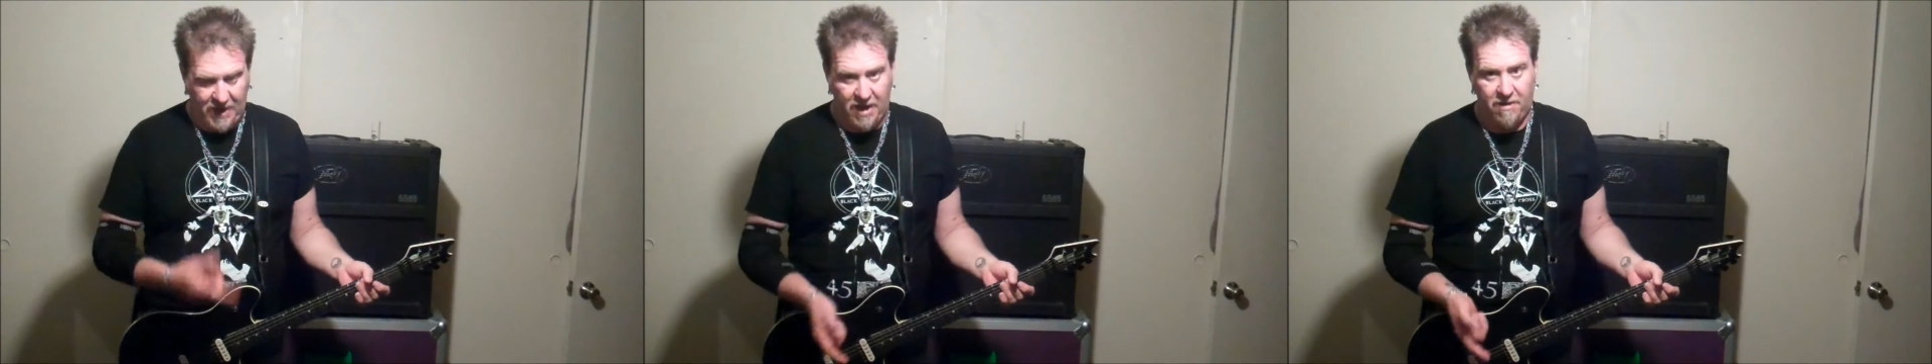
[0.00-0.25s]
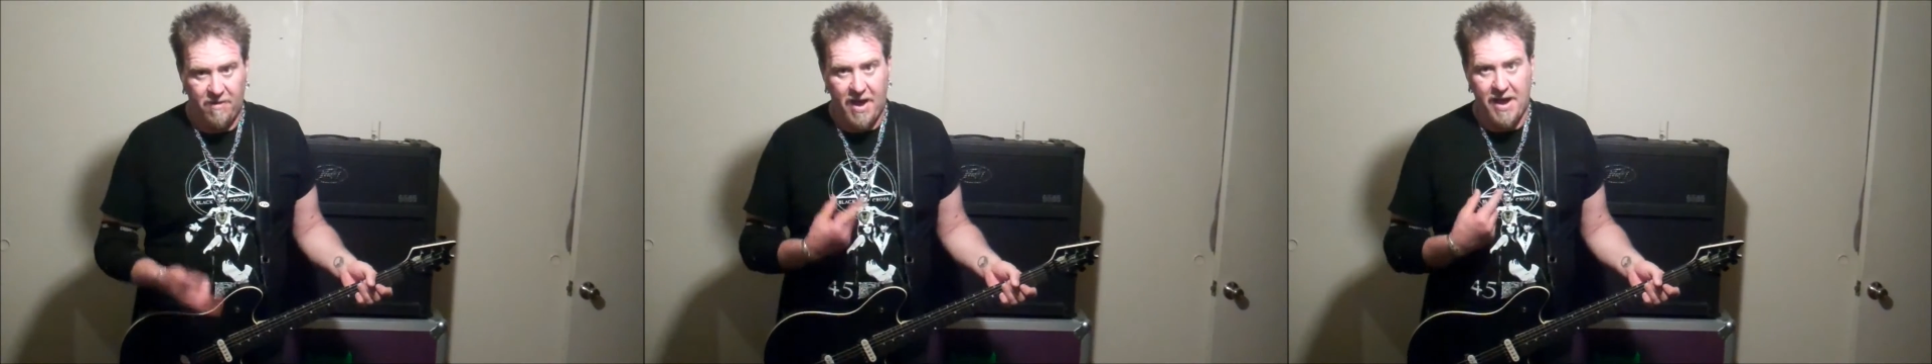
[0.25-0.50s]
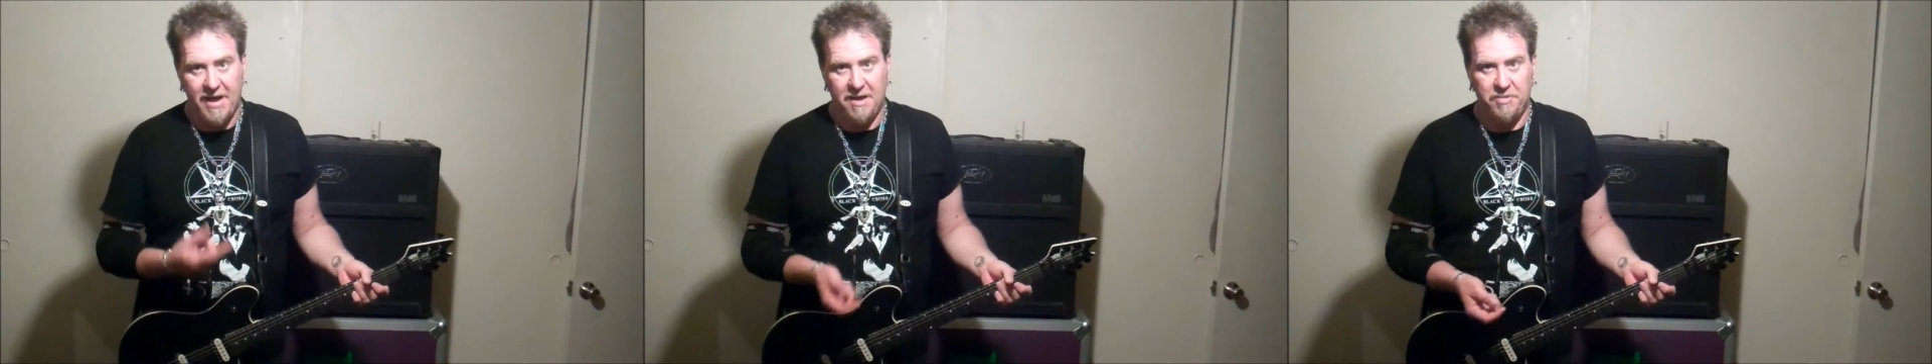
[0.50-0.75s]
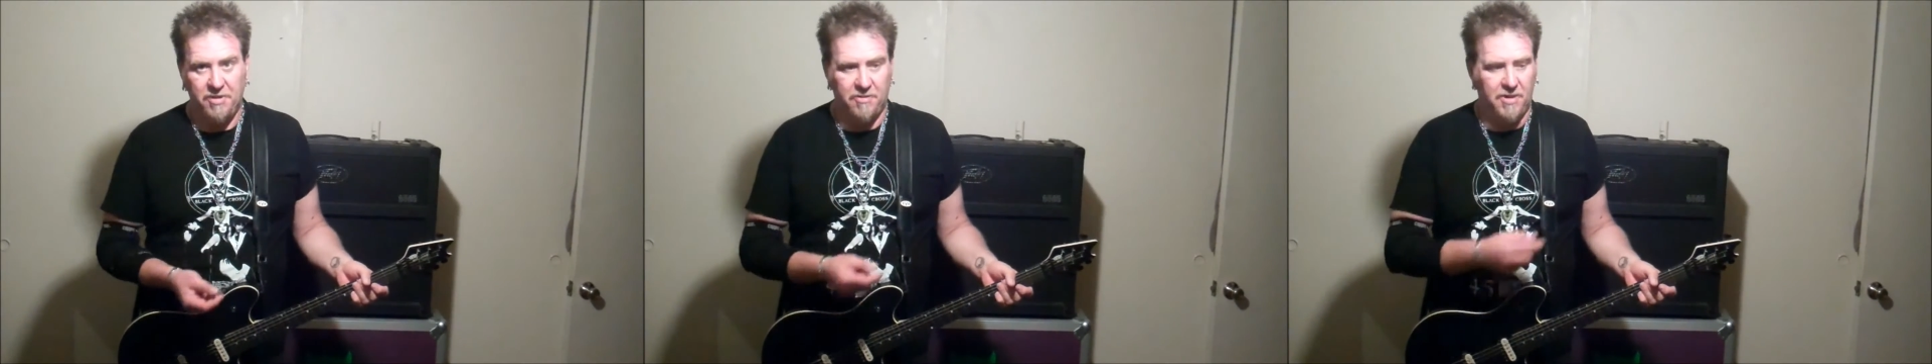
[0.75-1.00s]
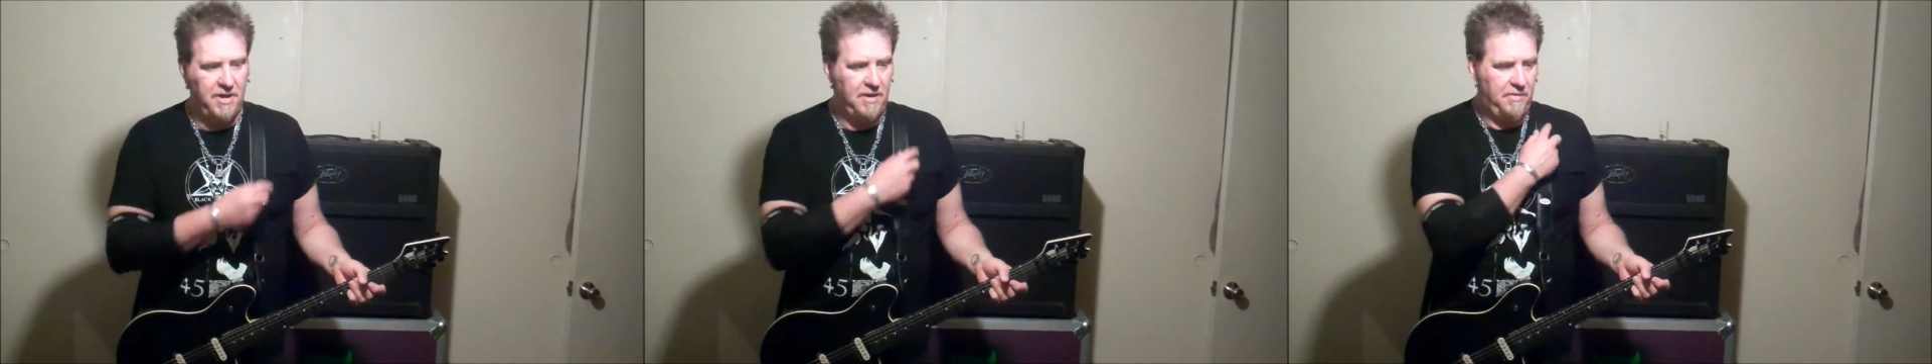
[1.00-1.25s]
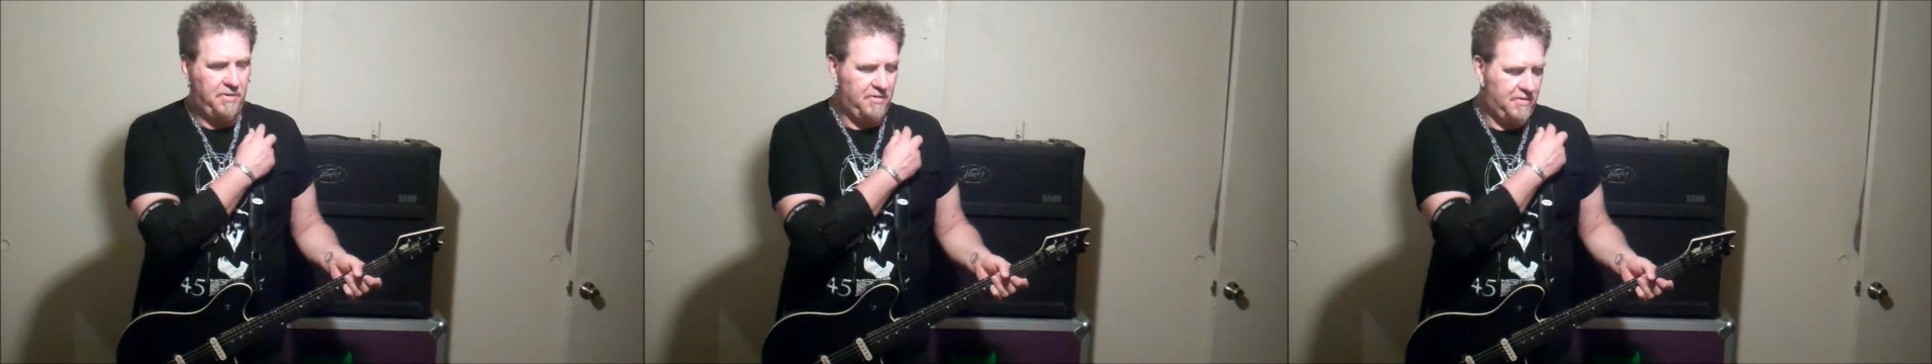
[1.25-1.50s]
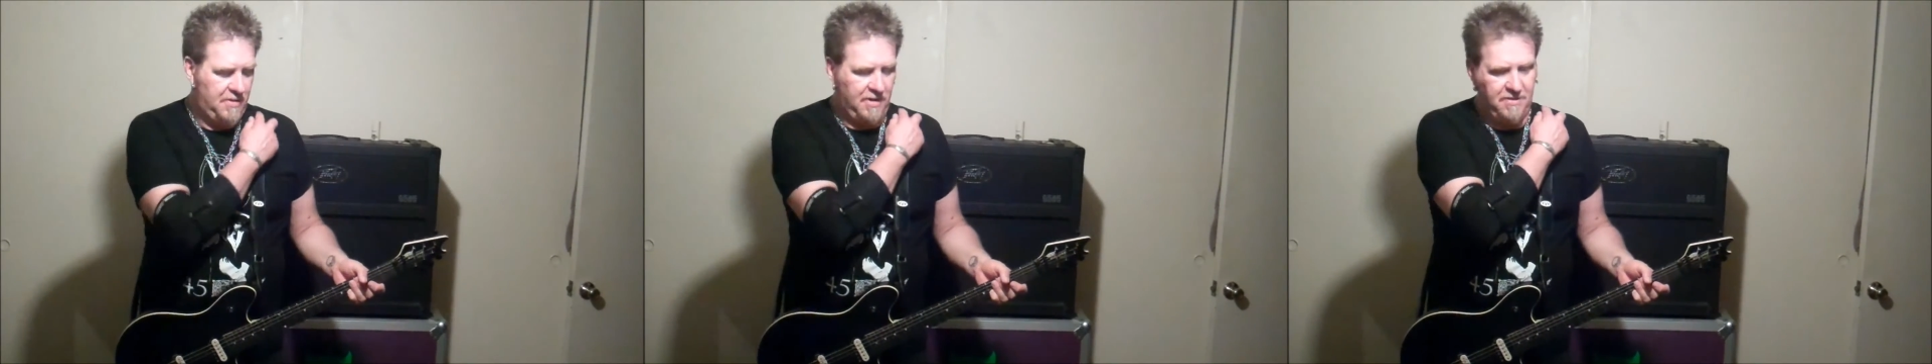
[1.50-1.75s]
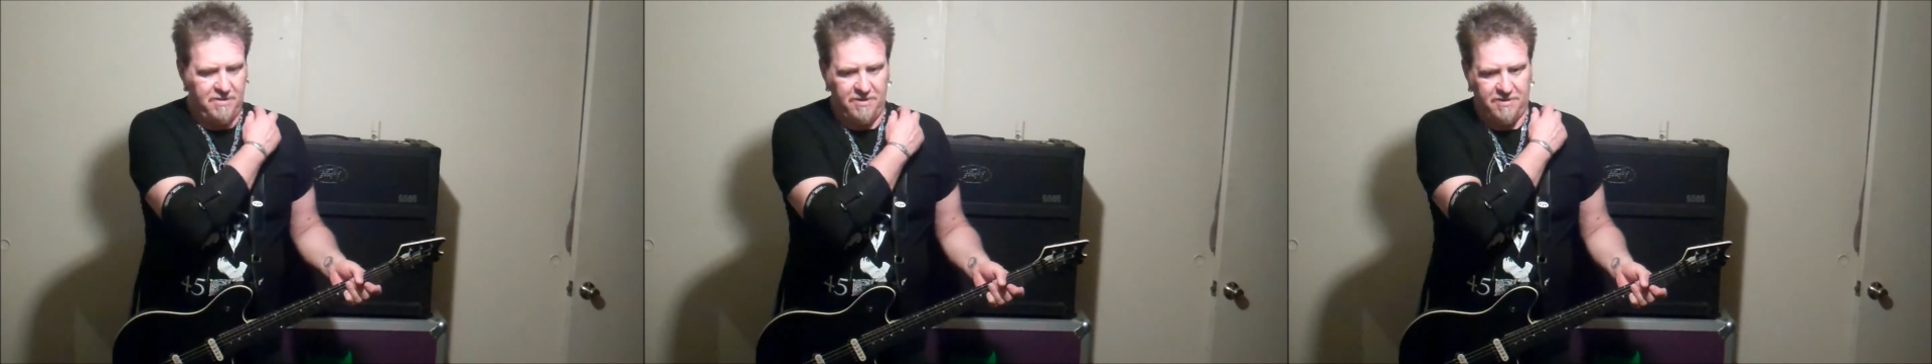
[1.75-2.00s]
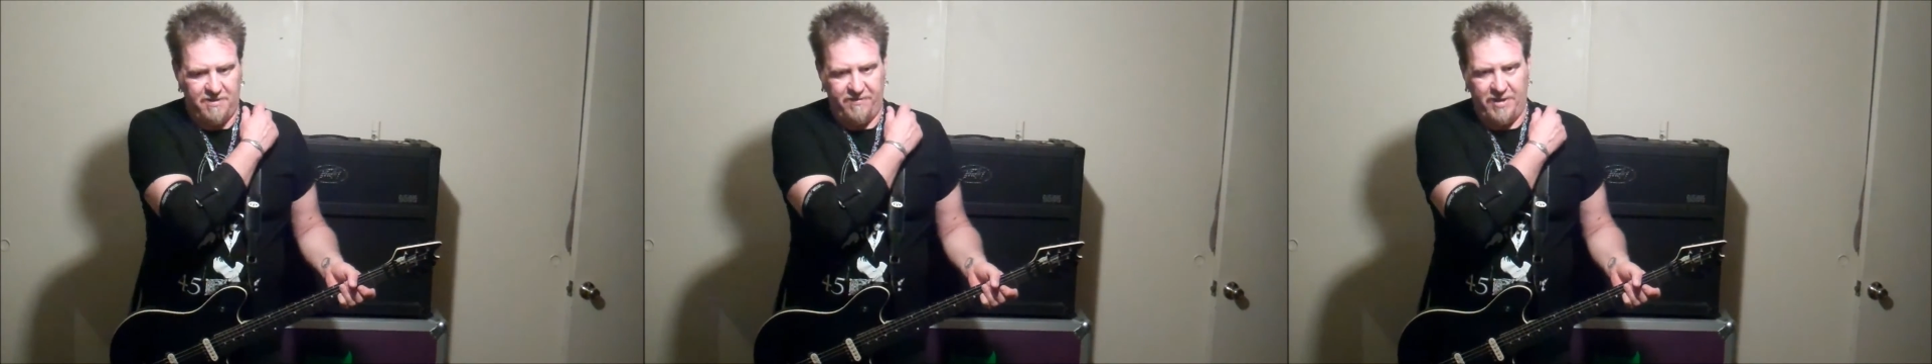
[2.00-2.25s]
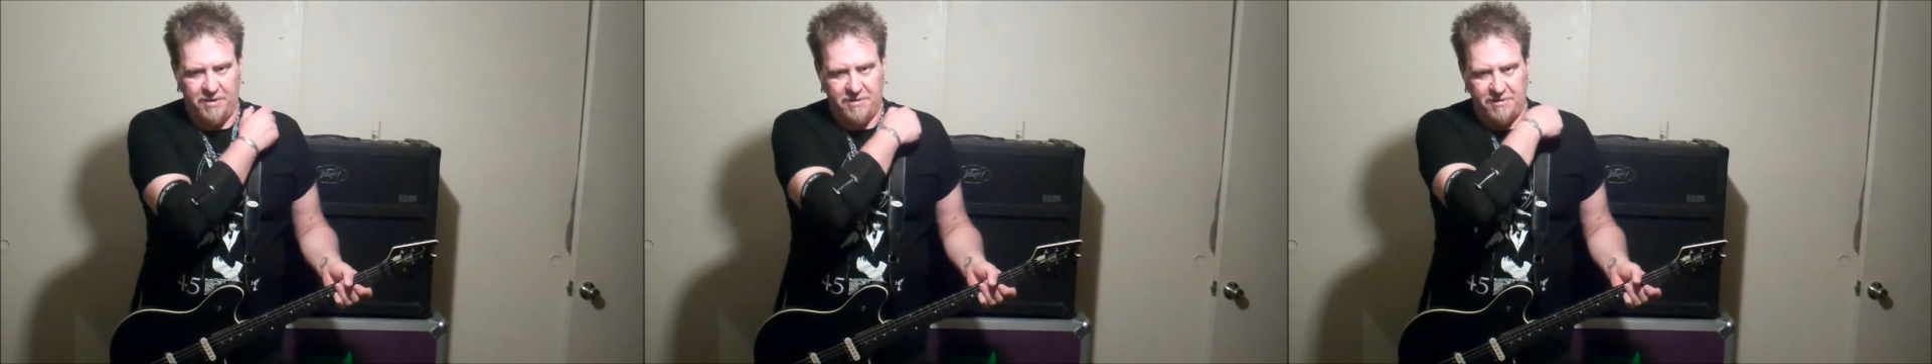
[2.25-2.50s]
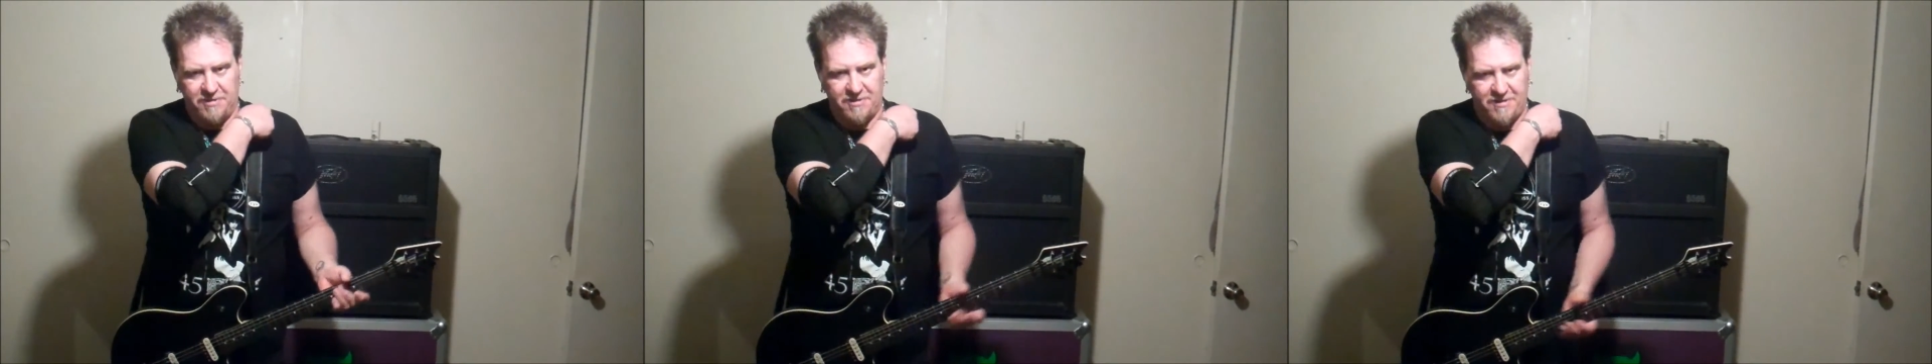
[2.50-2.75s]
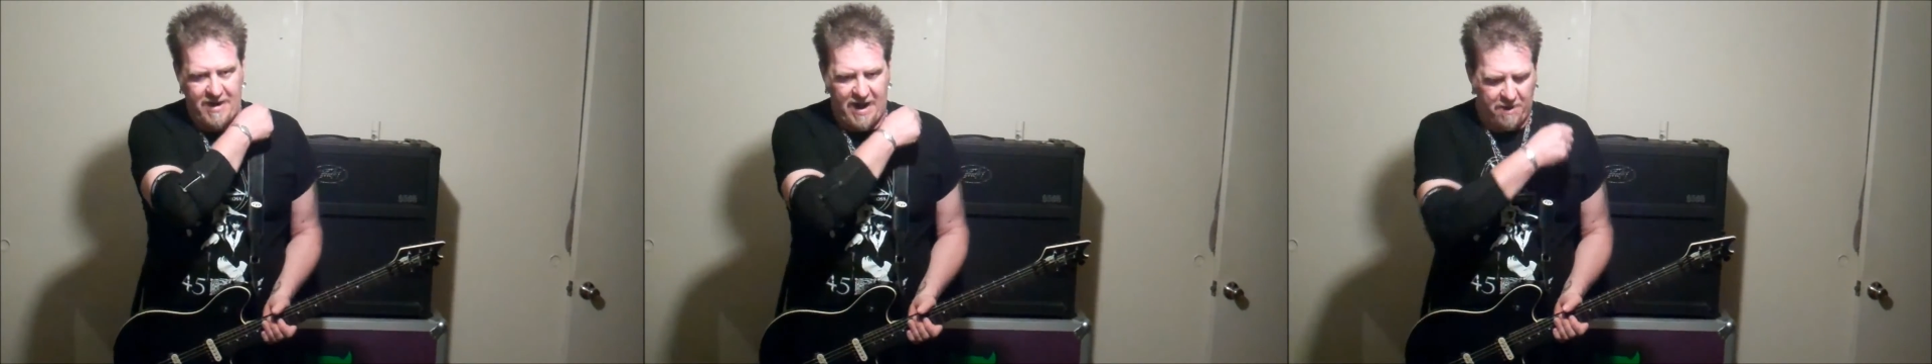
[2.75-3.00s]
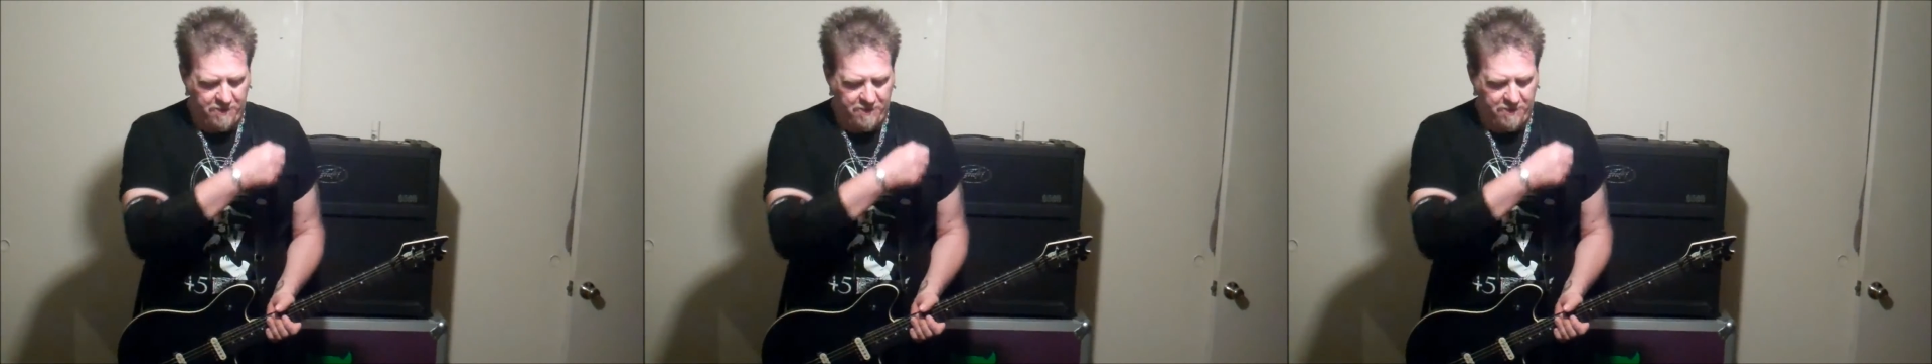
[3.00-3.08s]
how high up you want it. It's just a Velcro strap,